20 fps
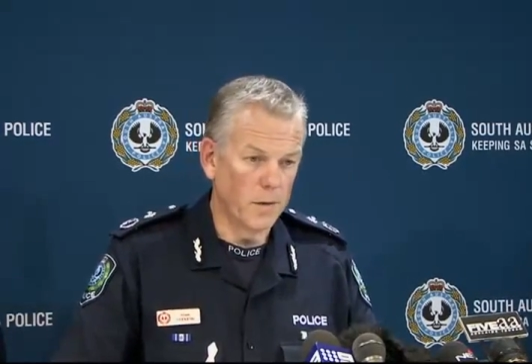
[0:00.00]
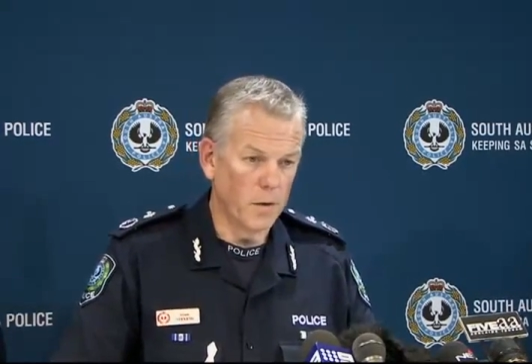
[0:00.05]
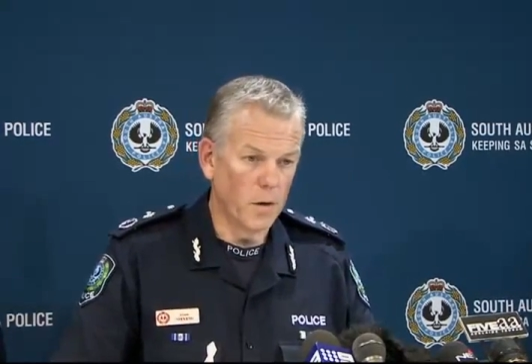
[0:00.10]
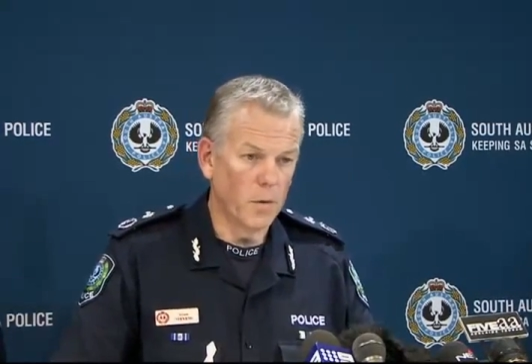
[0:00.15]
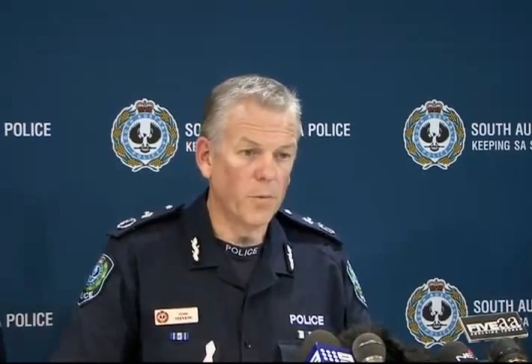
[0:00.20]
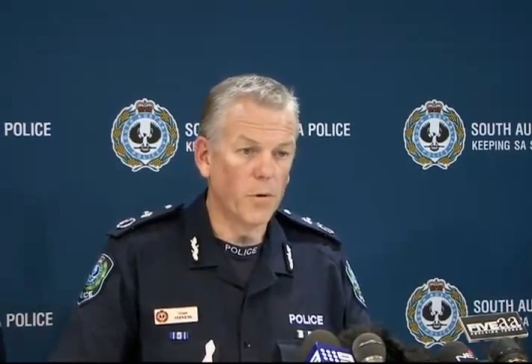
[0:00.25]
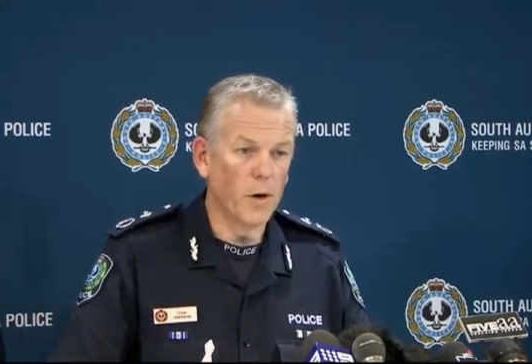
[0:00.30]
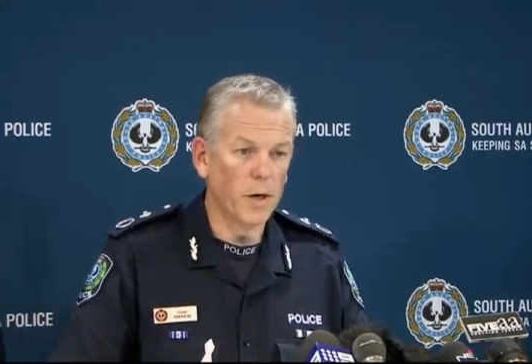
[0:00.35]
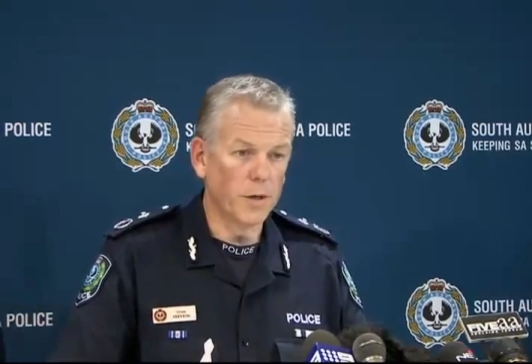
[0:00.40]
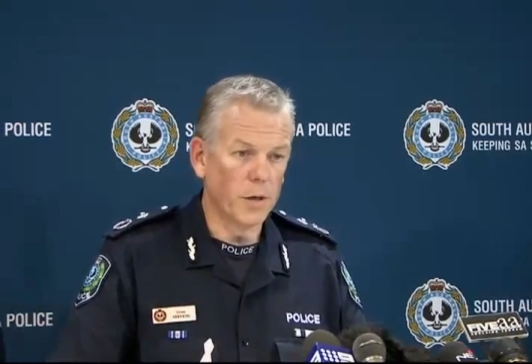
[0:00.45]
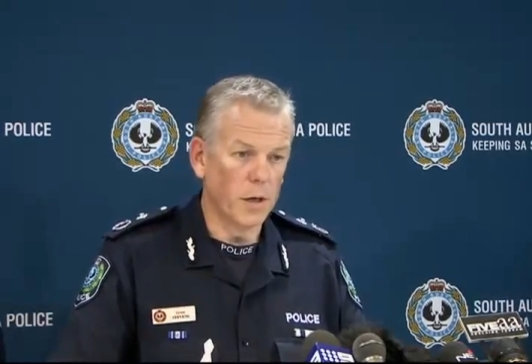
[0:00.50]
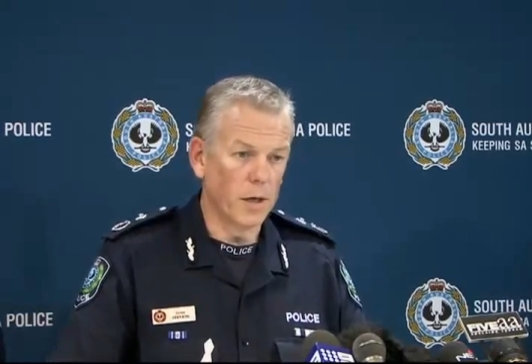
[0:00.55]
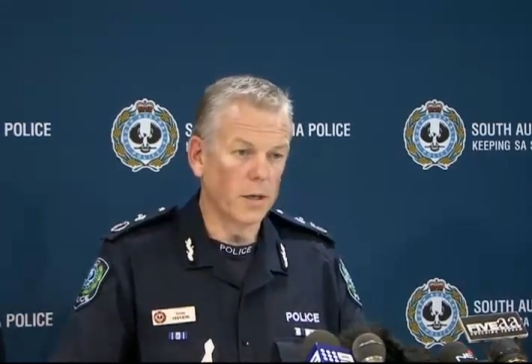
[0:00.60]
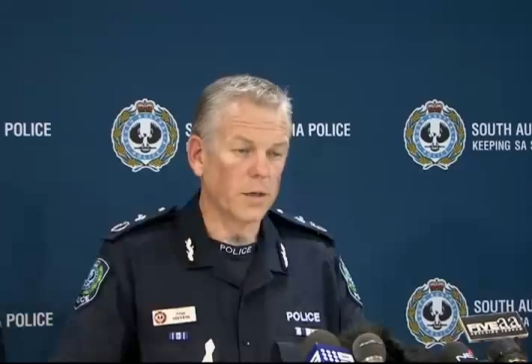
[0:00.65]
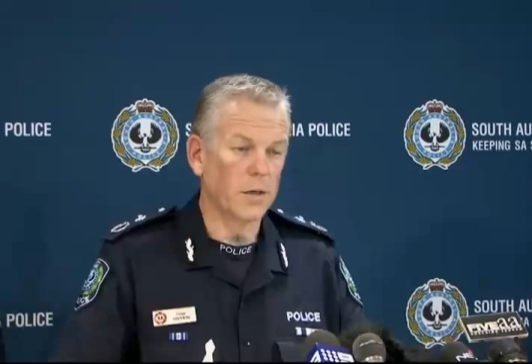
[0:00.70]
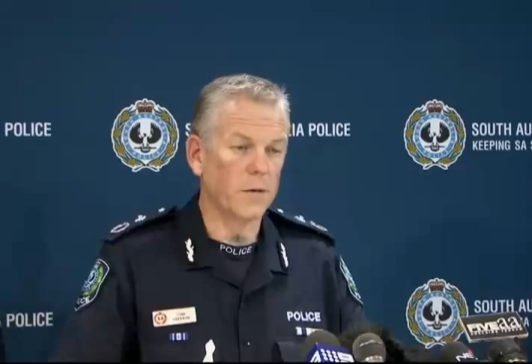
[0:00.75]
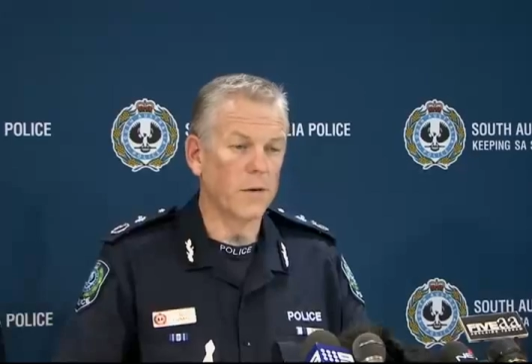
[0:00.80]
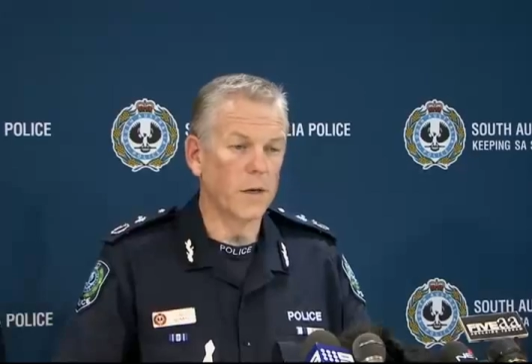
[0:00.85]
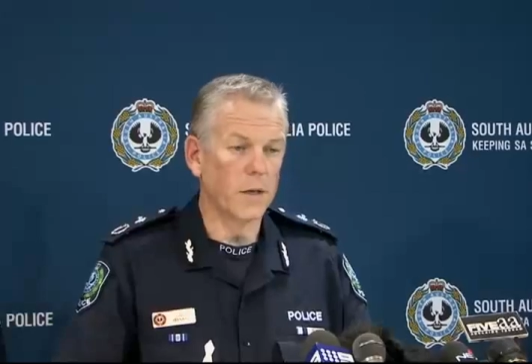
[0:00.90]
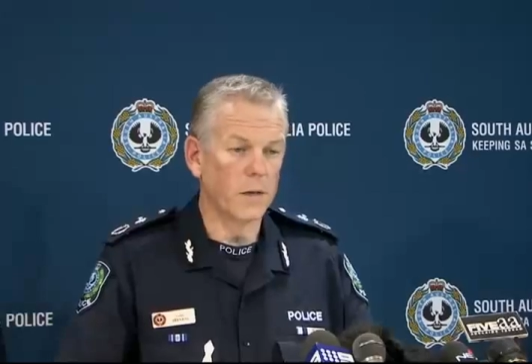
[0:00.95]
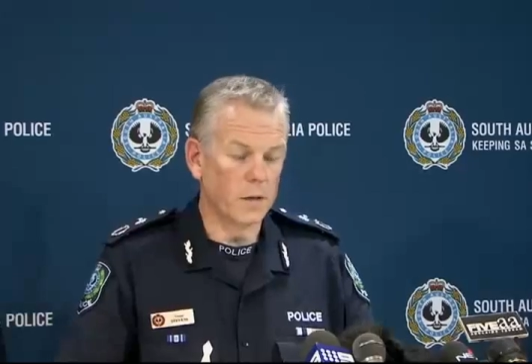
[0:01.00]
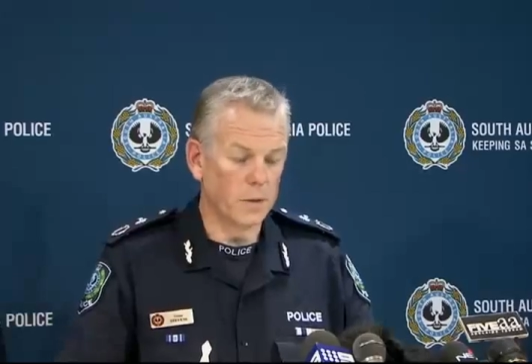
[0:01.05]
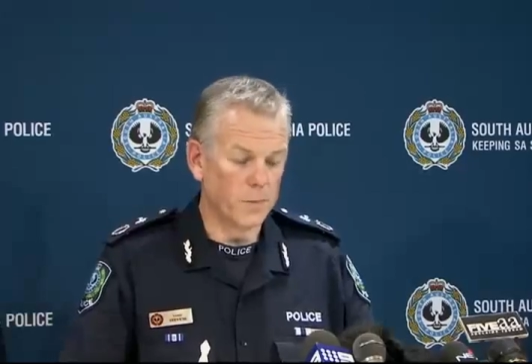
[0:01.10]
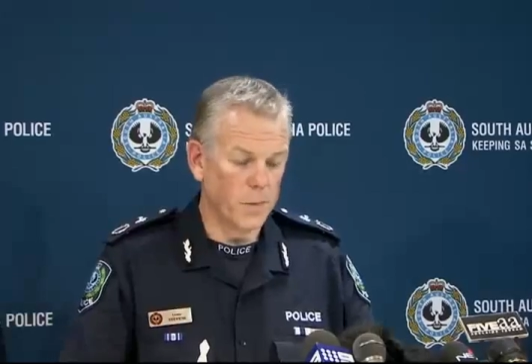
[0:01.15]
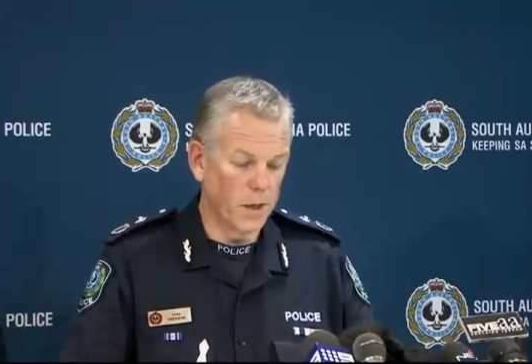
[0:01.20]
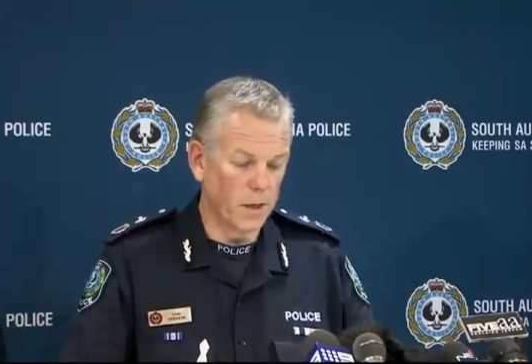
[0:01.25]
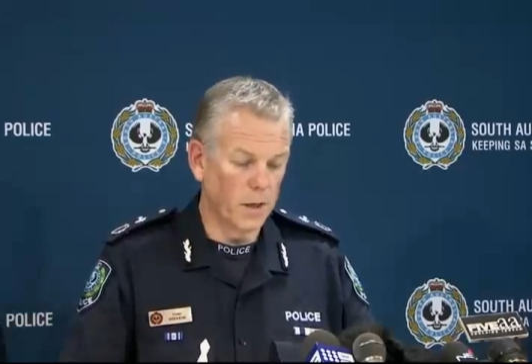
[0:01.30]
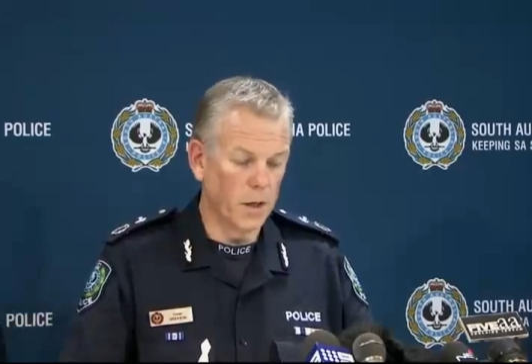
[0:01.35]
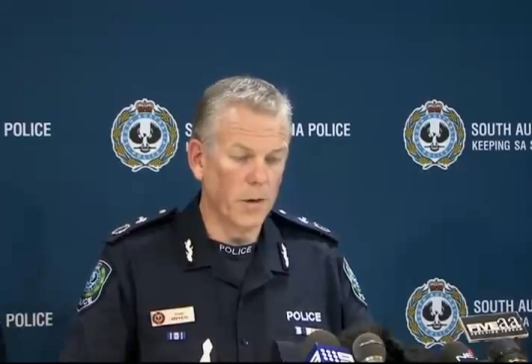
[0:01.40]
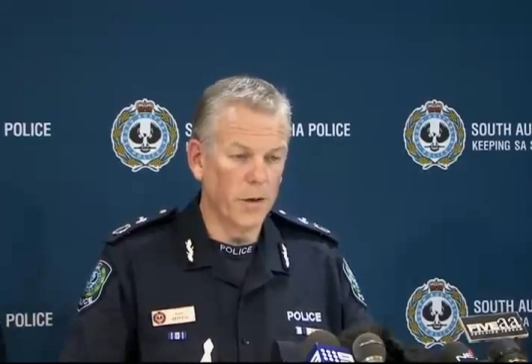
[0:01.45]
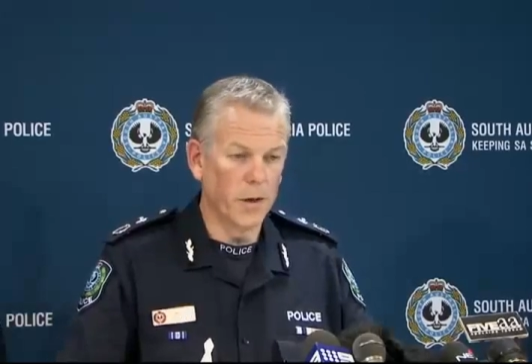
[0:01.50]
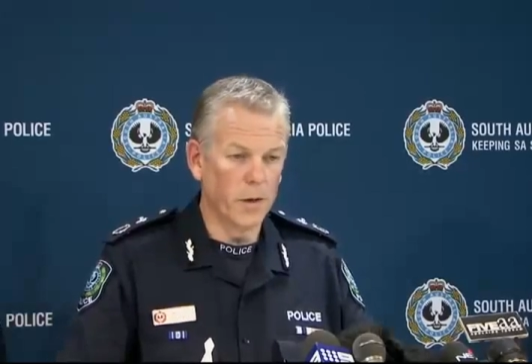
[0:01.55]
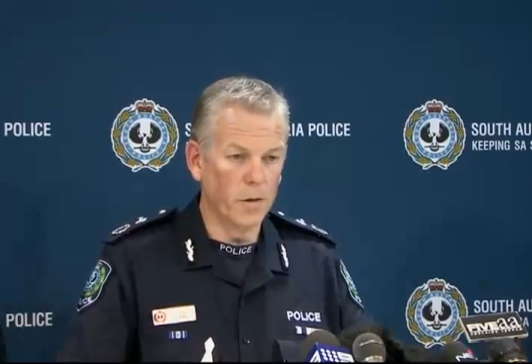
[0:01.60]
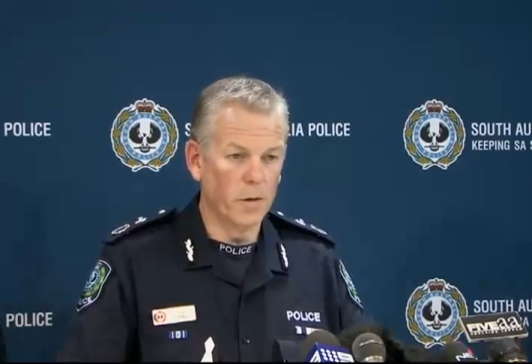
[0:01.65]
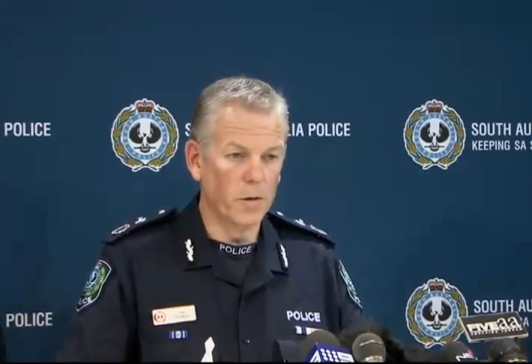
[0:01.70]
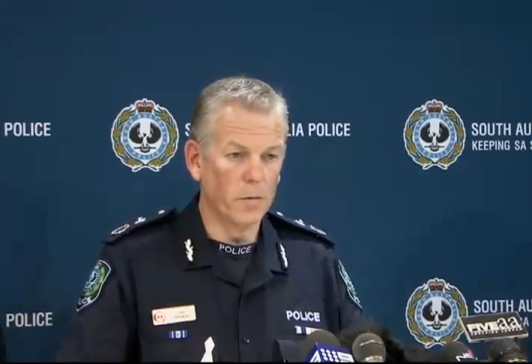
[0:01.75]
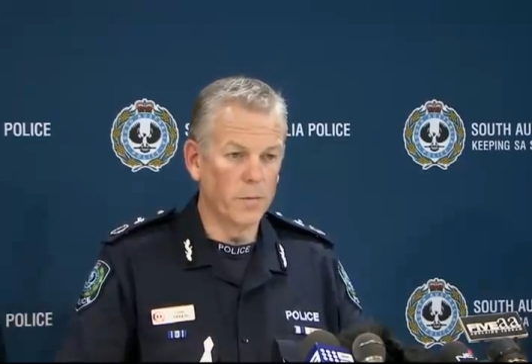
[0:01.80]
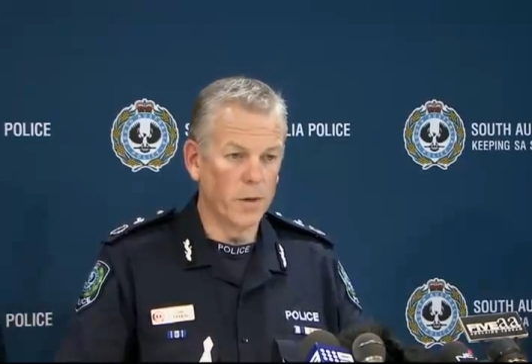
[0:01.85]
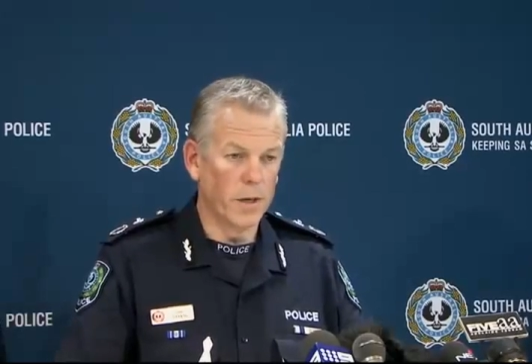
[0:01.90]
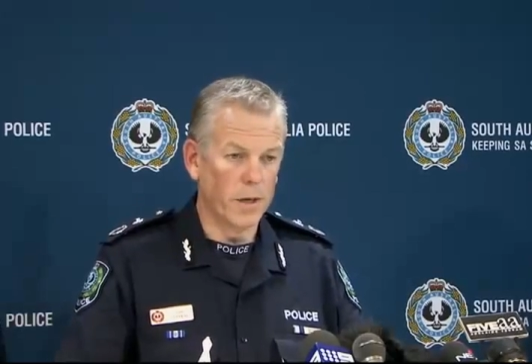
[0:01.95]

of the operational activity that's been going on,